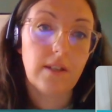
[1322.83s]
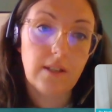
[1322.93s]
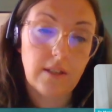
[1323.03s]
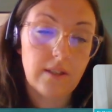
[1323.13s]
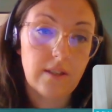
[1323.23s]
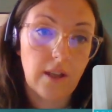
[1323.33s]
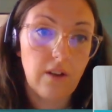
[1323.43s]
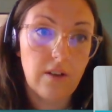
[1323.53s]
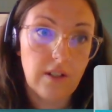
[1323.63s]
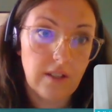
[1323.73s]
as an assistant
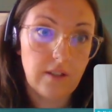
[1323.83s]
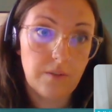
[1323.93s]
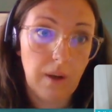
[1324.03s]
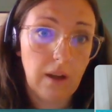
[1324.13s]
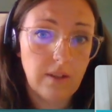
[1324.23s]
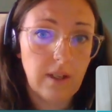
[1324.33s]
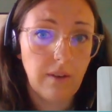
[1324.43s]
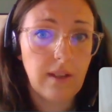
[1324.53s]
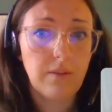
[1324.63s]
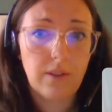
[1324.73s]
psychologist as well. So
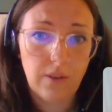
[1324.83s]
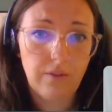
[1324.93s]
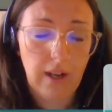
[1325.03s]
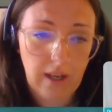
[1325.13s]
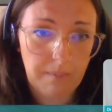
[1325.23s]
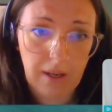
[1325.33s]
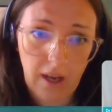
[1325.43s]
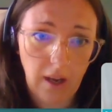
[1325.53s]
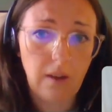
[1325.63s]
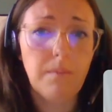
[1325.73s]
it was sort of like coming
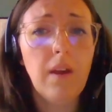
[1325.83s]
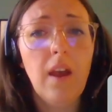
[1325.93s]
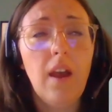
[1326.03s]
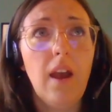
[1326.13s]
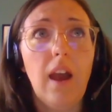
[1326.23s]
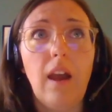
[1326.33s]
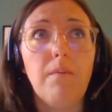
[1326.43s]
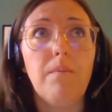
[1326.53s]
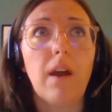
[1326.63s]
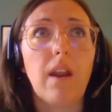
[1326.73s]
home.
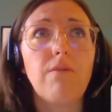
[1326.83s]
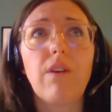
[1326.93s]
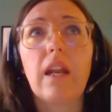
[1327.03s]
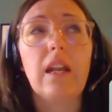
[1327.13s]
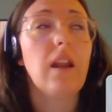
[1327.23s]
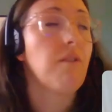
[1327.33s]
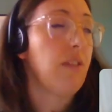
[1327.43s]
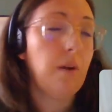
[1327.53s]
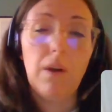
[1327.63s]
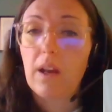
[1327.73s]
And I really love
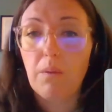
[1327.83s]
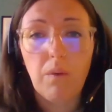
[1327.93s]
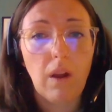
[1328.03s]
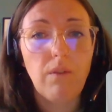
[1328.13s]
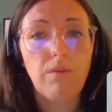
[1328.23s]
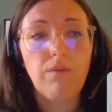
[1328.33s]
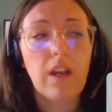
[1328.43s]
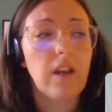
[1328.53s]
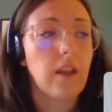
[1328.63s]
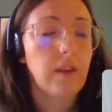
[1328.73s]
that work. I
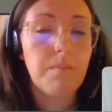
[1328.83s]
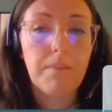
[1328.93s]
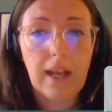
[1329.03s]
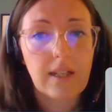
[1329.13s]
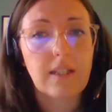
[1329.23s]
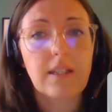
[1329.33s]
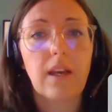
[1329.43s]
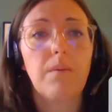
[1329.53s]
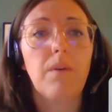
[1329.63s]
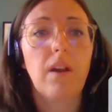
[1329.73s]
really like the complexity.
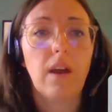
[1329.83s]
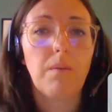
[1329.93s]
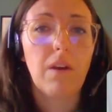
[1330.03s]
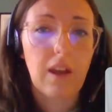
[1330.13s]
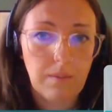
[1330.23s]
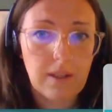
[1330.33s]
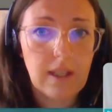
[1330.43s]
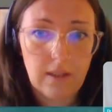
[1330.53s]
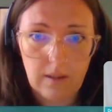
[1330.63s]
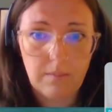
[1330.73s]
I like working with
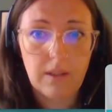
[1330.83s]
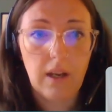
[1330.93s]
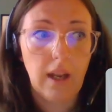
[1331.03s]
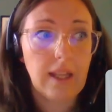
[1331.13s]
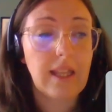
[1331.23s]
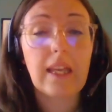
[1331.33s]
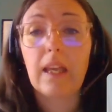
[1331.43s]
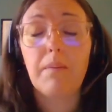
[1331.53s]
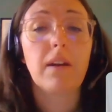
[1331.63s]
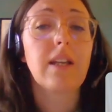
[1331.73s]
systems. I like thinking
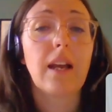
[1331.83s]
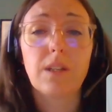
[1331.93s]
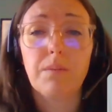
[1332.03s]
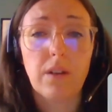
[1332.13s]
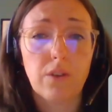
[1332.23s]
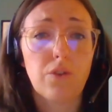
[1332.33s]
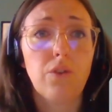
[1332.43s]
about attachment and